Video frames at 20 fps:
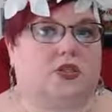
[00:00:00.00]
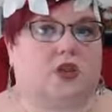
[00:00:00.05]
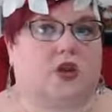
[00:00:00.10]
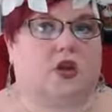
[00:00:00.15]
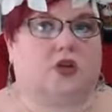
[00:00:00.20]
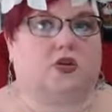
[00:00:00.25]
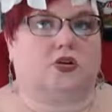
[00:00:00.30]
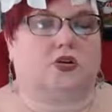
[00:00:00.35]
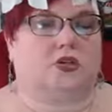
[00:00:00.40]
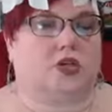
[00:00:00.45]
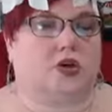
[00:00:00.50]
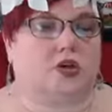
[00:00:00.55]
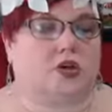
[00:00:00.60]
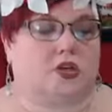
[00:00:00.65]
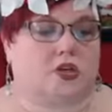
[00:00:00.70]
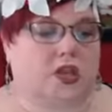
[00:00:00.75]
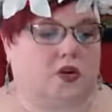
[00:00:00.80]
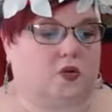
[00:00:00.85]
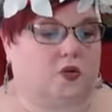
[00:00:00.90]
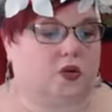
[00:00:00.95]
are
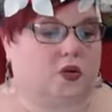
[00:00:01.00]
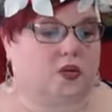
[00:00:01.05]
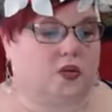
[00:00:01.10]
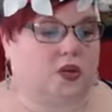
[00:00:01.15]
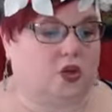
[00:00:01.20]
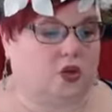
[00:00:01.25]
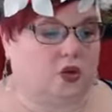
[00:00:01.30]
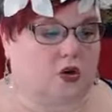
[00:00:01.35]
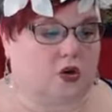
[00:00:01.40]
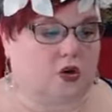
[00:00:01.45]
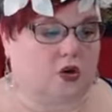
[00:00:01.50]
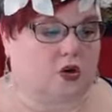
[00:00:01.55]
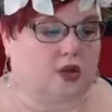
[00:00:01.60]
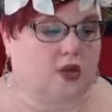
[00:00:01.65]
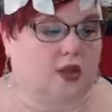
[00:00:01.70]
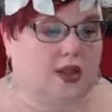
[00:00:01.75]
associated with Yule?